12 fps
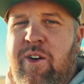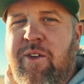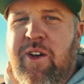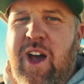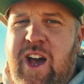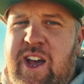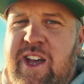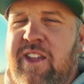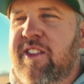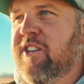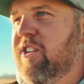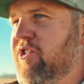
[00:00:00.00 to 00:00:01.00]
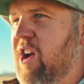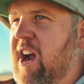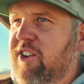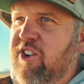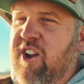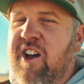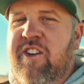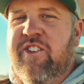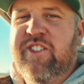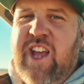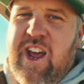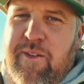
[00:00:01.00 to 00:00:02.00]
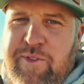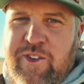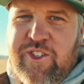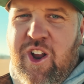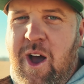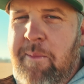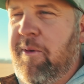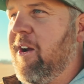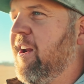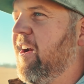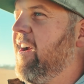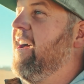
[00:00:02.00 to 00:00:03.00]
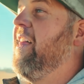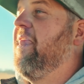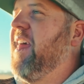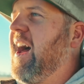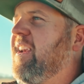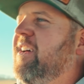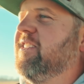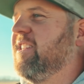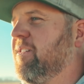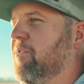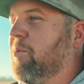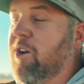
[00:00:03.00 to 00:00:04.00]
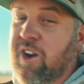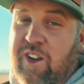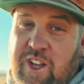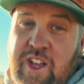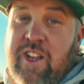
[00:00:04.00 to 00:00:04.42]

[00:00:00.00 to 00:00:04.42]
the tractor to understand if there's an operator. That doesn't even work.